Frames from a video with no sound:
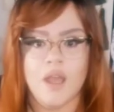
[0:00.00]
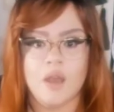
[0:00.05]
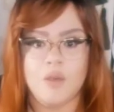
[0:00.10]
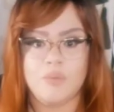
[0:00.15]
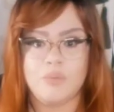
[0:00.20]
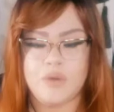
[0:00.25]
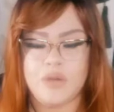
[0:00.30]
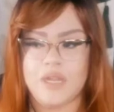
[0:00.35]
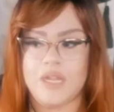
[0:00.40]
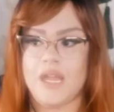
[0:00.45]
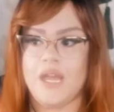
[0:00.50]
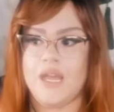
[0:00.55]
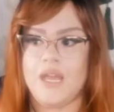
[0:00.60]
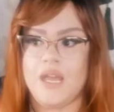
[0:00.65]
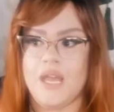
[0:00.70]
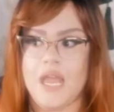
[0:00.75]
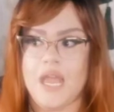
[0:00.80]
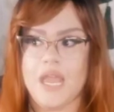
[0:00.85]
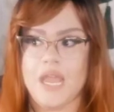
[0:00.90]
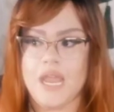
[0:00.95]
But
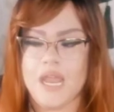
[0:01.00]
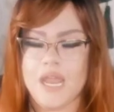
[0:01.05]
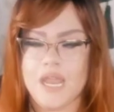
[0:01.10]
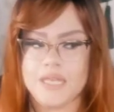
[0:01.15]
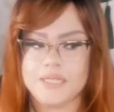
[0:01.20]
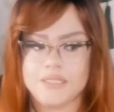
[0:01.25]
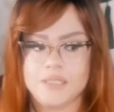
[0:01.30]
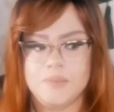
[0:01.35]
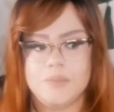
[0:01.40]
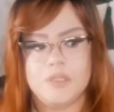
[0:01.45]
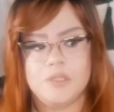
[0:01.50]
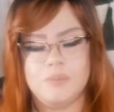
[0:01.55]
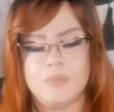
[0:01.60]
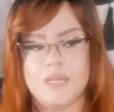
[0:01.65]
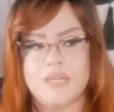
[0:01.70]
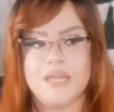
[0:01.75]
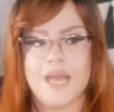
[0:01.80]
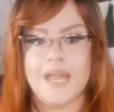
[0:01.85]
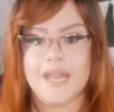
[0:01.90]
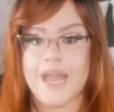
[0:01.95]
it seems to
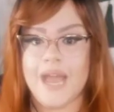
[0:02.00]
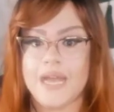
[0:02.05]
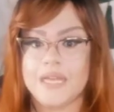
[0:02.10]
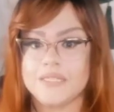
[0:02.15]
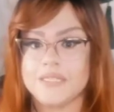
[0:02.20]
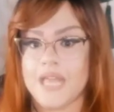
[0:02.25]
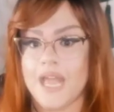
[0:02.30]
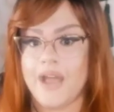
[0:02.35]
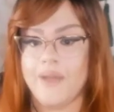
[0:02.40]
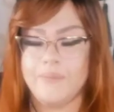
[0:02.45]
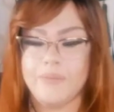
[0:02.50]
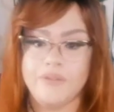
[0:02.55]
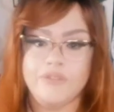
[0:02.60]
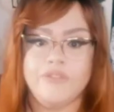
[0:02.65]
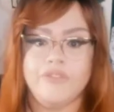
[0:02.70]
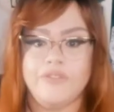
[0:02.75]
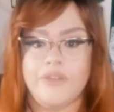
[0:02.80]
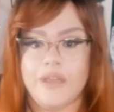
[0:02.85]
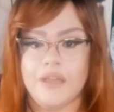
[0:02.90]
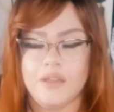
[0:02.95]
be that they have been
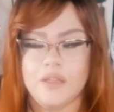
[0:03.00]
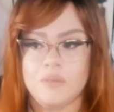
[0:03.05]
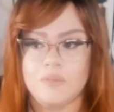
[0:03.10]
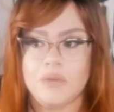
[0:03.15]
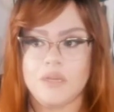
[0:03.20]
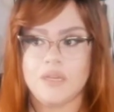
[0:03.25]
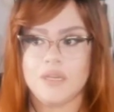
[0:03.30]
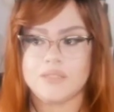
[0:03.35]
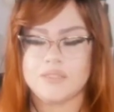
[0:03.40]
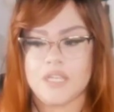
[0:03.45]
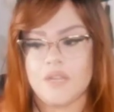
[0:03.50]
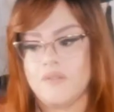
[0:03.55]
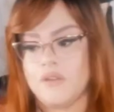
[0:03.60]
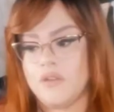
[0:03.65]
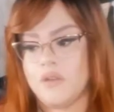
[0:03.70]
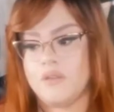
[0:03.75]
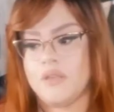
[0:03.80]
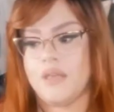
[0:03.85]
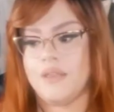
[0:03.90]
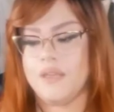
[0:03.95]
failing, because even
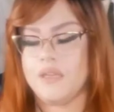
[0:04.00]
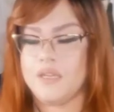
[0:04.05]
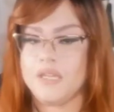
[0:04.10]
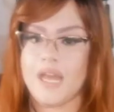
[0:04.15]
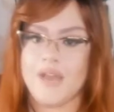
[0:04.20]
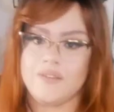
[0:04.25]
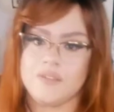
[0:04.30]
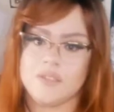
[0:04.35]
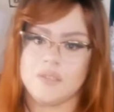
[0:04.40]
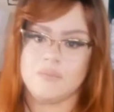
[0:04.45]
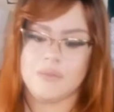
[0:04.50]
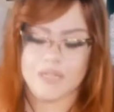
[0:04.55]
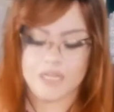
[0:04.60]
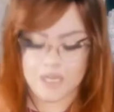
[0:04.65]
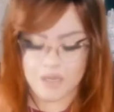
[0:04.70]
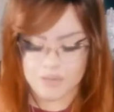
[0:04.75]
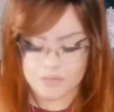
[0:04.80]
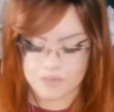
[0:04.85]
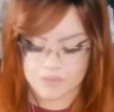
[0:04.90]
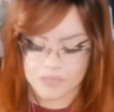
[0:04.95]
though that they could have somebody
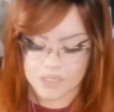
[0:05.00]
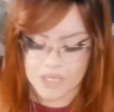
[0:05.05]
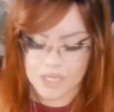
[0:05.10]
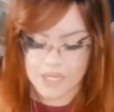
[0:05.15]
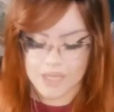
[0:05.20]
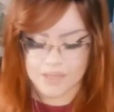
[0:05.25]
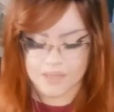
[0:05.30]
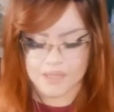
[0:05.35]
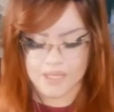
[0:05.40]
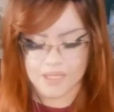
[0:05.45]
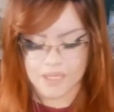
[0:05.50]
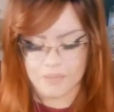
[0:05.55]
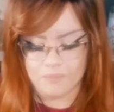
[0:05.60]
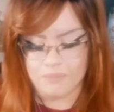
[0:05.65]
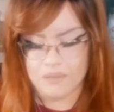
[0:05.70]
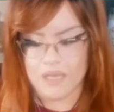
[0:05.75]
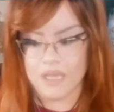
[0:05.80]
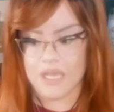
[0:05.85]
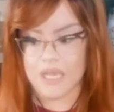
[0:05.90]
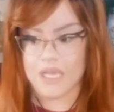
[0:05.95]
else, they could
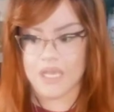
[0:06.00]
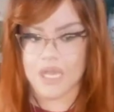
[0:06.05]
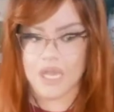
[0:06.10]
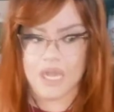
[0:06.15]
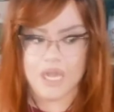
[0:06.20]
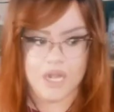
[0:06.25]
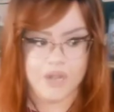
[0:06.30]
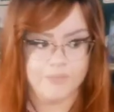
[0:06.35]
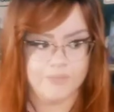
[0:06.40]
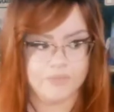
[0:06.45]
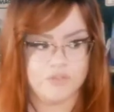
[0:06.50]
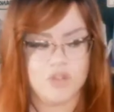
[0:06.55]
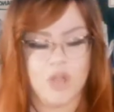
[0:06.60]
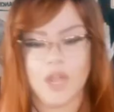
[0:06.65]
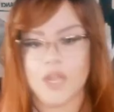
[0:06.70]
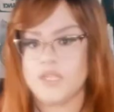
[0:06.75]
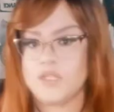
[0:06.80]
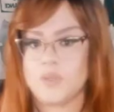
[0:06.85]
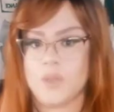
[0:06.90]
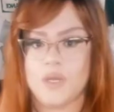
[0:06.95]
be
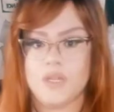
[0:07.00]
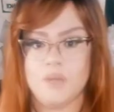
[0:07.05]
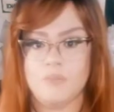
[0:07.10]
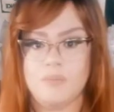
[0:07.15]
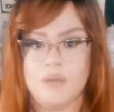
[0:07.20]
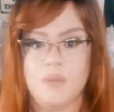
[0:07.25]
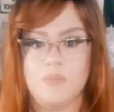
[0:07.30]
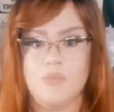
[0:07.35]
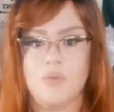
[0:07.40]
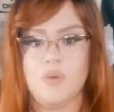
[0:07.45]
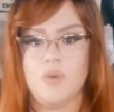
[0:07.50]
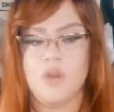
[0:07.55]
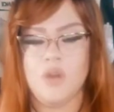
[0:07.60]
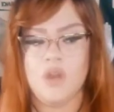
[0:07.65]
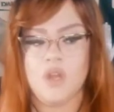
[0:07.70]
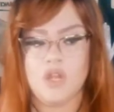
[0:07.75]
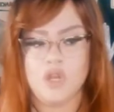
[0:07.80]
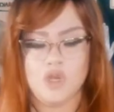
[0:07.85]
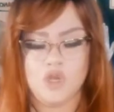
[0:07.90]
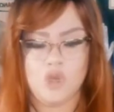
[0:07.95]
talking to other people,
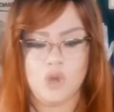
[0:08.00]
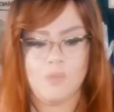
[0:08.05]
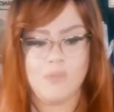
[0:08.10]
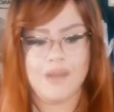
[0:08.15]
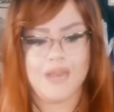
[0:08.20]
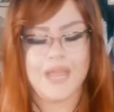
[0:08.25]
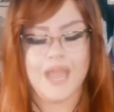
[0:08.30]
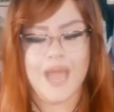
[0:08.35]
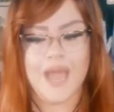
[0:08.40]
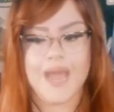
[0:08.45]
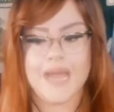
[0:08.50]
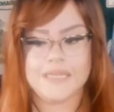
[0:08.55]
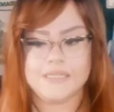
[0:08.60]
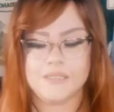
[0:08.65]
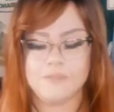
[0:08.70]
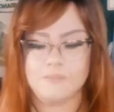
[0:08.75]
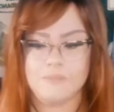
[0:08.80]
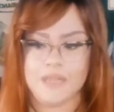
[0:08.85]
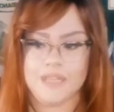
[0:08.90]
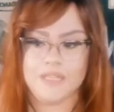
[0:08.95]
nobody
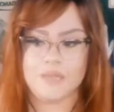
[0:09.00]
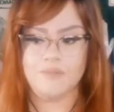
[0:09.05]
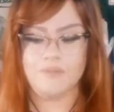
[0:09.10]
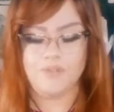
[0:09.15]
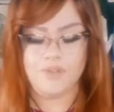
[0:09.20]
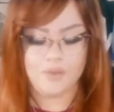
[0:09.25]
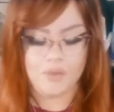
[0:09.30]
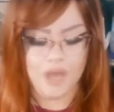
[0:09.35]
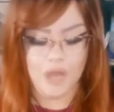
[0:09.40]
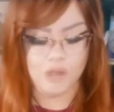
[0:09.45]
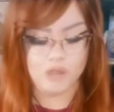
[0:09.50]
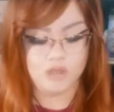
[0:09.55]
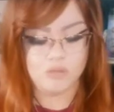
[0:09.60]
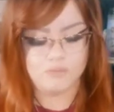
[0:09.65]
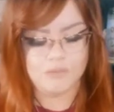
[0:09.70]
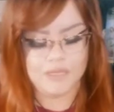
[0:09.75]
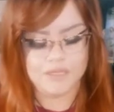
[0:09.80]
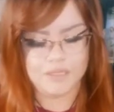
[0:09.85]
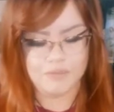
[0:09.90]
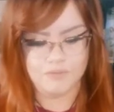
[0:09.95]
has made them feel how you
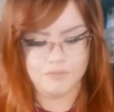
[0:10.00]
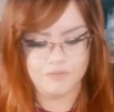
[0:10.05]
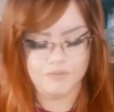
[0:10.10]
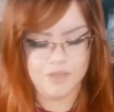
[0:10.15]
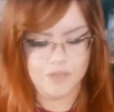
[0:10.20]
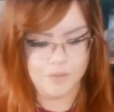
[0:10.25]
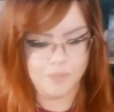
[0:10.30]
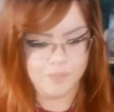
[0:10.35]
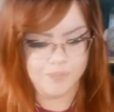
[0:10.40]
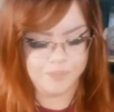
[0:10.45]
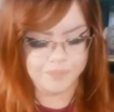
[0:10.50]
make them feel.